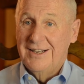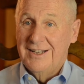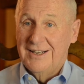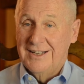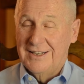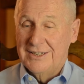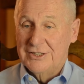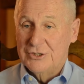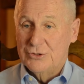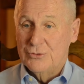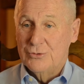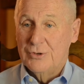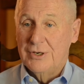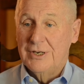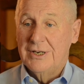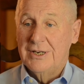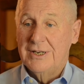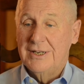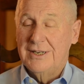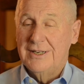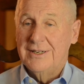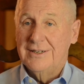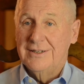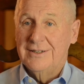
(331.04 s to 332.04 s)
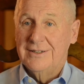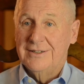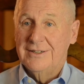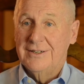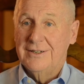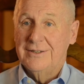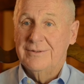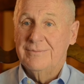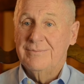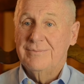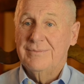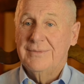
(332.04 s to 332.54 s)
has really
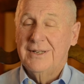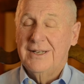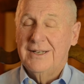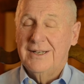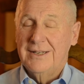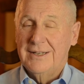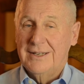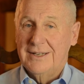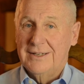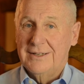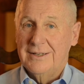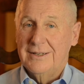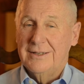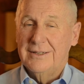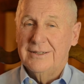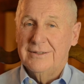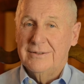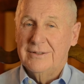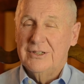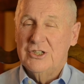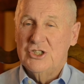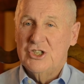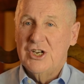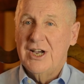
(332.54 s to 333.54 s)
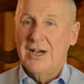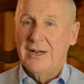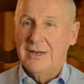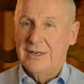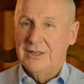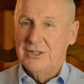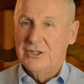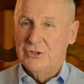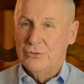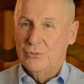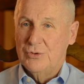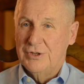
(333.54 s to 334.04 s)

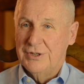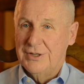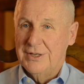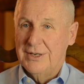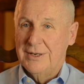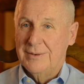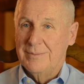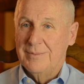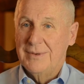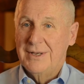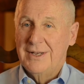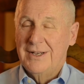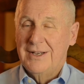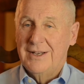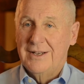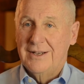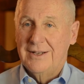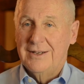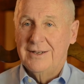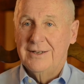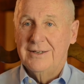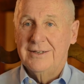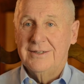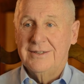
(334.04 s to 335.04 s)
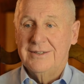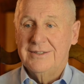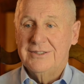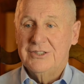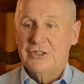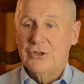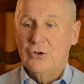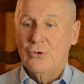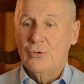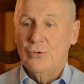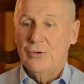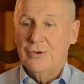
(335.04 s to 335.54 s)
challenged with him. And
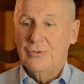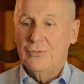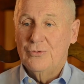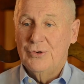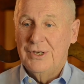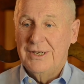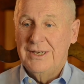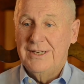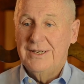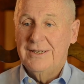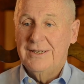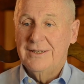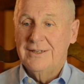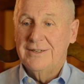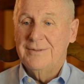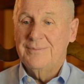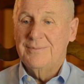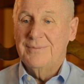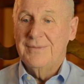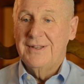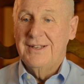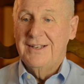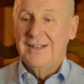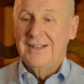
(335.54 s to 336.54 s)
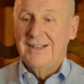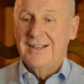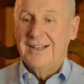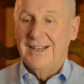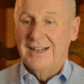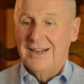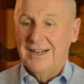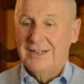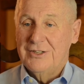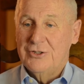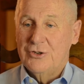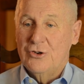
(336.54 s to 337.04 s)
so
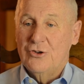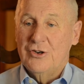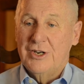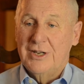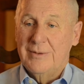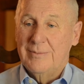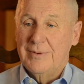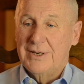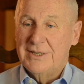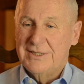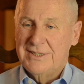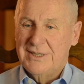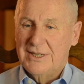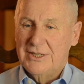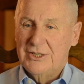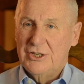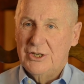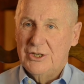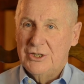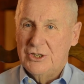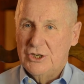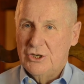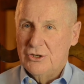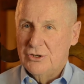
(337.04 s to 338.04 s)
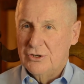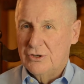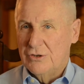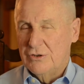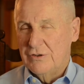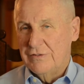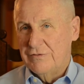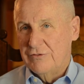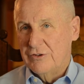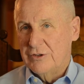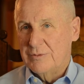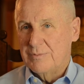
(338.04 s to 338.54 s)
and I told him, I said,
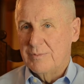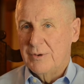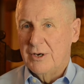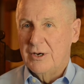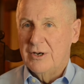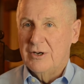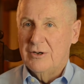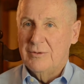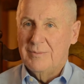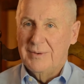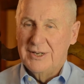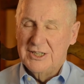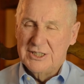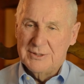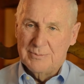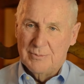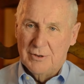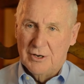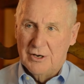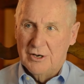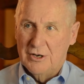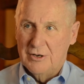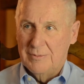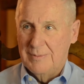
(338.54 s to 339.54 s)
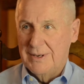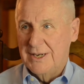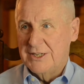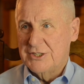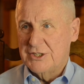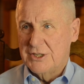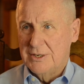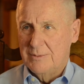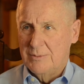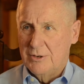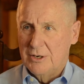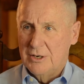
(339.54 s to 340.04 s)
football, baseball,
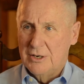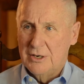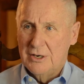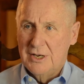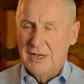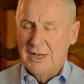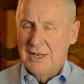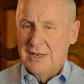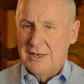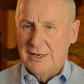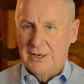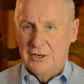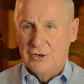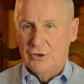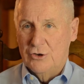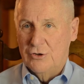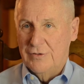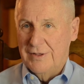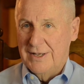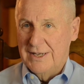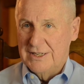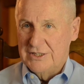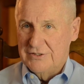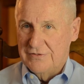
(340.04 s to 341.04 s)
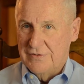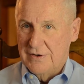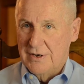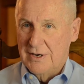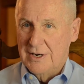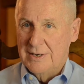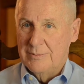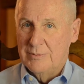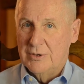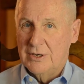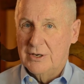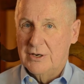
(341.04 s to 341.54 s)
basketball, that's
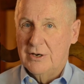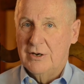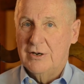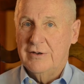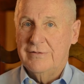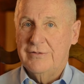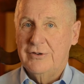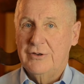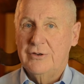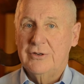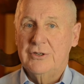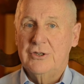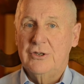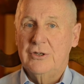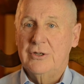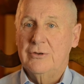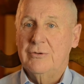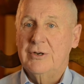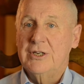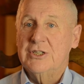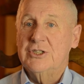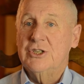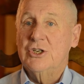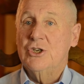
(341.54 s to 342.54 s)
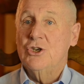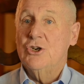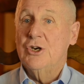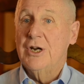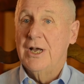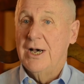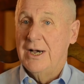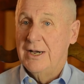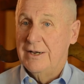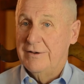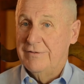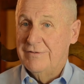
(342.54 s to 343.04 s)
fine, but golf you can do the rest of your
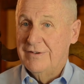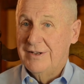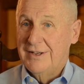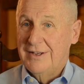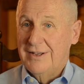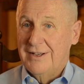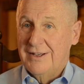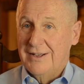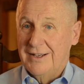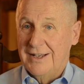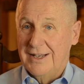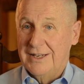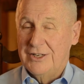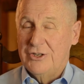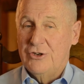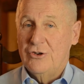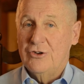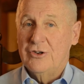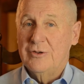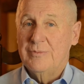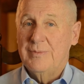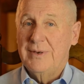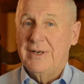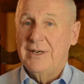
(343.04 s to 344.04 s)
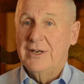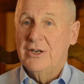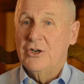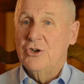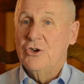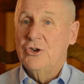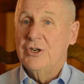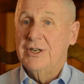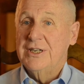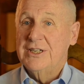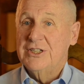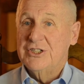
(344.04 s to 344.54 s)
life, and you can be a
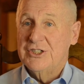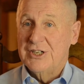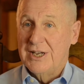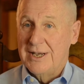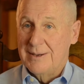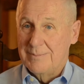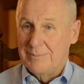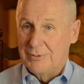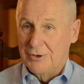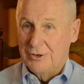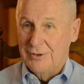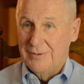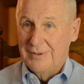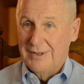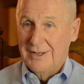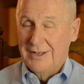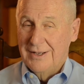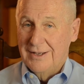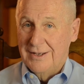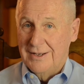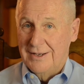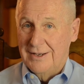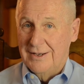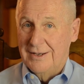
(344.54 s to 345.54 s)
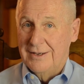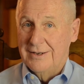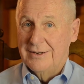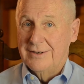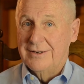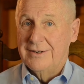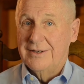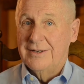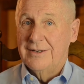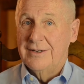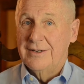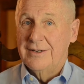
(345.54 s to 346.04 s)
good example. And